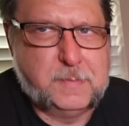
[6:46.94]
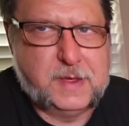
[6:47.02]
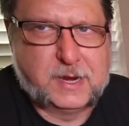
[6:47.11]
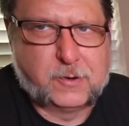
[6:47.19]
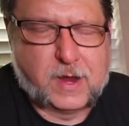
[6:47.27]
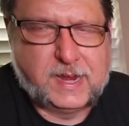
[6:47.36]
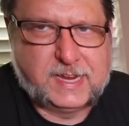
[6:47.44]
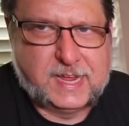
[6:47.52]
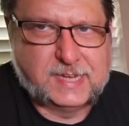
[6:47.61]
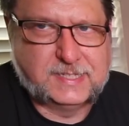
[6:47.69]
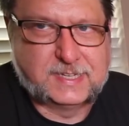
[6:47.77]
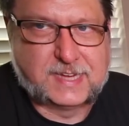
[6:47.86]
be a great
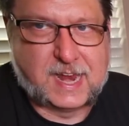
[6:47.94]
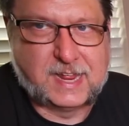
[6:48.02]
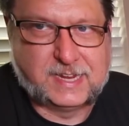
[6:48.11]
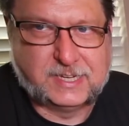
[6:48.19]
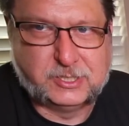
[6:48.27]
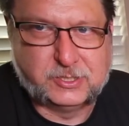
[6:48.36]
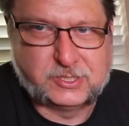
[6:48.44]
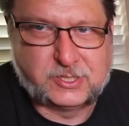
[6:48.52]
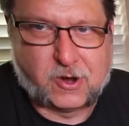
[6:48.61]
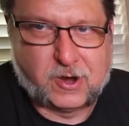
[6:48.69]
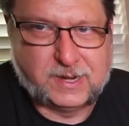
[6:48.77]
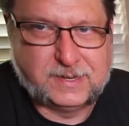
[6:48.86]
kit to kind of get you
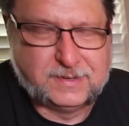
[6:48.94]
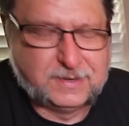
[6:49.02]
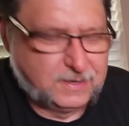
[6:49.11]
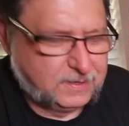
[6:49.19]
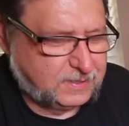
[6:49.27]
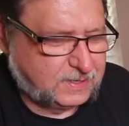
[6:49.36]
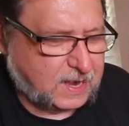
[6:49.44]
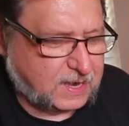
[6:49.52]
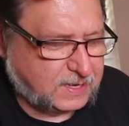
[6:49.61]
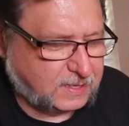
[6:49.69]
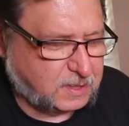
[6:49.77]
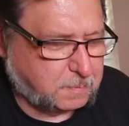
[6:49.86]
started, to kind
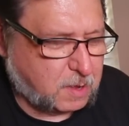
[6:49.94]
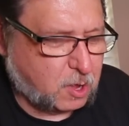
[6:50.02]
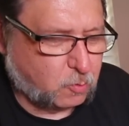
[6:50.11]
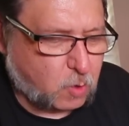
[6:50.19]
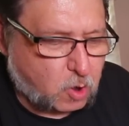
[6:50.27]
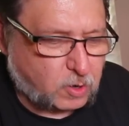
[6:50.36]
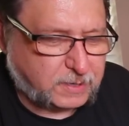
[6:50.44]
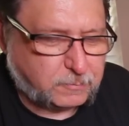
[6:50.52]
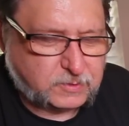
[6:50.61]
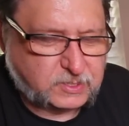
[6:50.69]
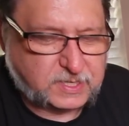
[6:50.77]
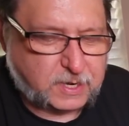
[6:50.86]
of get the ball rolling
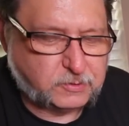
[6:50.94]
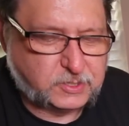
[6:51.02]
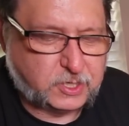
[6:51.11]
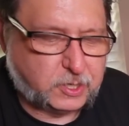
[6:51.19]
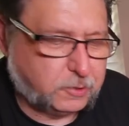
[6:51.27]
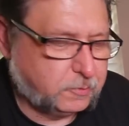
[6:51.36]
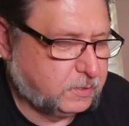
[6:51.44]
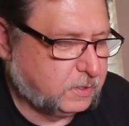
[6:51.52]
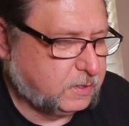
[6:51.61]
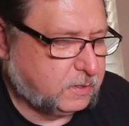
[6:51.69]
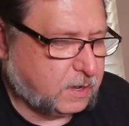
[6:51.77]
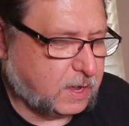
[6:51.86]
with CO2,
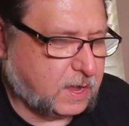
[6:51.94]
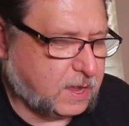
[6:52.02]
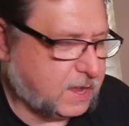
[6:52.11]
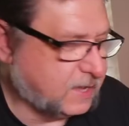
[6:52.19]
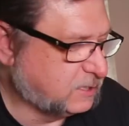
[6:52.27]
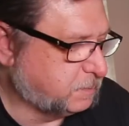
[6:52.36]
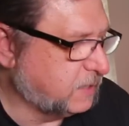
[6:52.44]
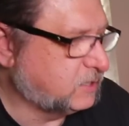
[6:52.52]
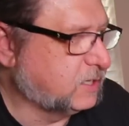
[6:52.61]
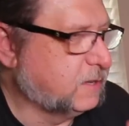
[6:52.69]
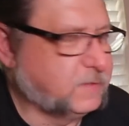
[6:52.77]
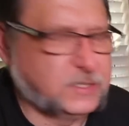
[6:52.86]

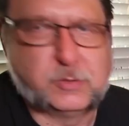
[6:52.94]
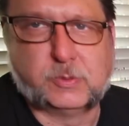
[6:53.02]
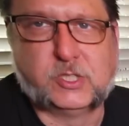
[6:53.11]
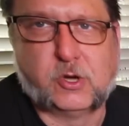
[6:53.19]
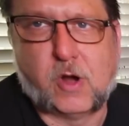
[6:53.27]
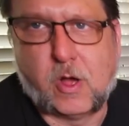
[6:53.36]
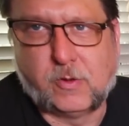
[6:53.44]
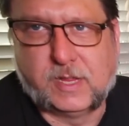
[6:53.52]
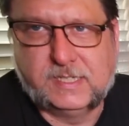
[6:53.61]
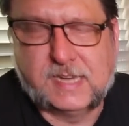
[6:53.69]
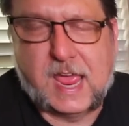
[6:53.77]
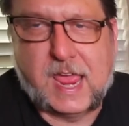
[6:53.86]
especially if this was your
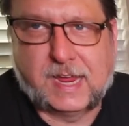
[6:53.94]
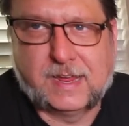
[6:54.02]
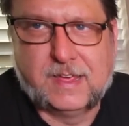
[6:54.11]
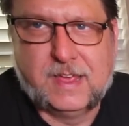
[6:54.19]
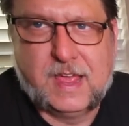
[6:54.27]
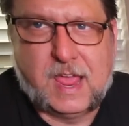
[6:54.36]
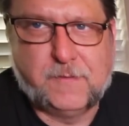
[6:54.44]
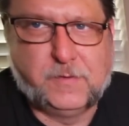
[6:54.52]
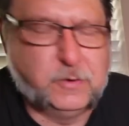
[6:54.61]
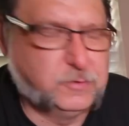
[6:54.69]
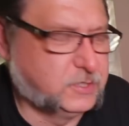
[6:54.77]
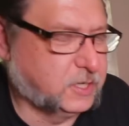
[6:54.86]
only tank. If
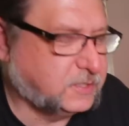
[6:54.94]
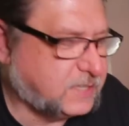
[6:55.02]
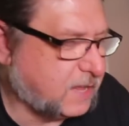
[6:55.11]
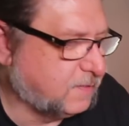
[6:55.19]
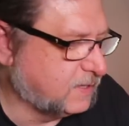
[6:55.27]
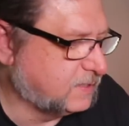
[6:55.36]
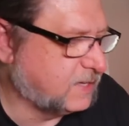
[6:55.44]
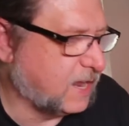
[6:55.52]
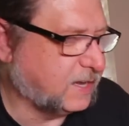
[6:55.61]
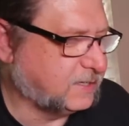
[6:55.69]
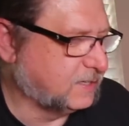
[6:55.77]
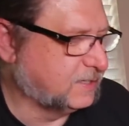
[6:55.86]
you just had this
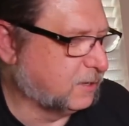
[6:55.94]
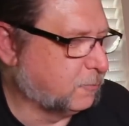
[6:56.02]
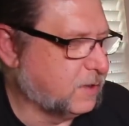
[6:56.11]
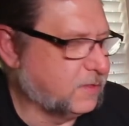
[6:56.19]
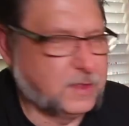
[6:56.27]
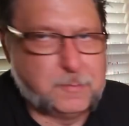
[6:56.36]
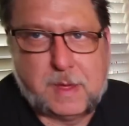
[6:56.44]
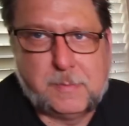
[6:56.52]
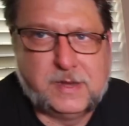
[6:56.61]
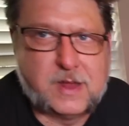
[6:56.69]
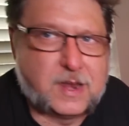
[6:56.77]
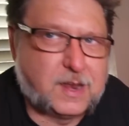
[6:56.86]
tank to deal with and
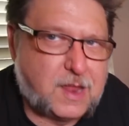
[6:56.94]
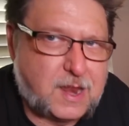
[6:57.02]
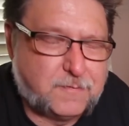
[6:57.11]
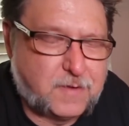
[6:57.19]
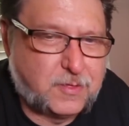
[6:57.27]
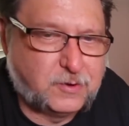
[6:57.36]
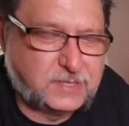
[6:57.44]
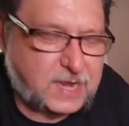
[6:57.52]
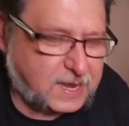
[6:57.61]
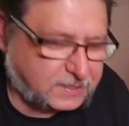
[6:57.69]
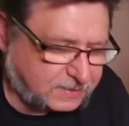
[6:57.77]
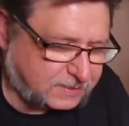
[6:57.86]
maybe not a lot of other
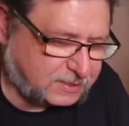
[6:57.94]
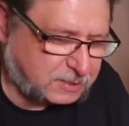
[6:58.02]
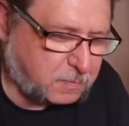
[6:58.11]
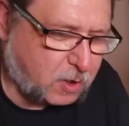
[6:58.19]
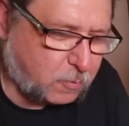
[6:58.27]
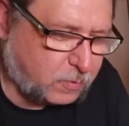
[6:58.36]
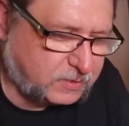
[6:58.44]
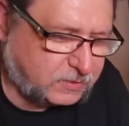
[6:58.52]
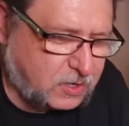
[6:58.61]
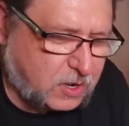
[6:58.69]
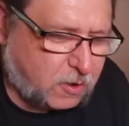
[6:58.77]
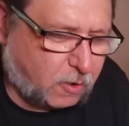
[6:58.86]
tanks, these small
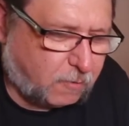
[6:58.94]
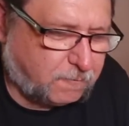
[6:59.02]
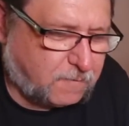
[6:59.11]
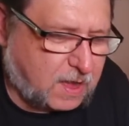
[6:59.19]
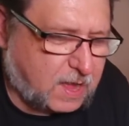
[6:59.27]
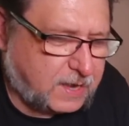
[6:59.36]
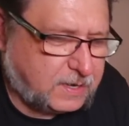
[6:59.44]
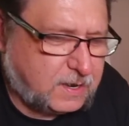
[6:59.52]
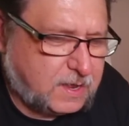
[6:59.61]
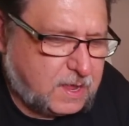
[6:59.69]
ones are fine.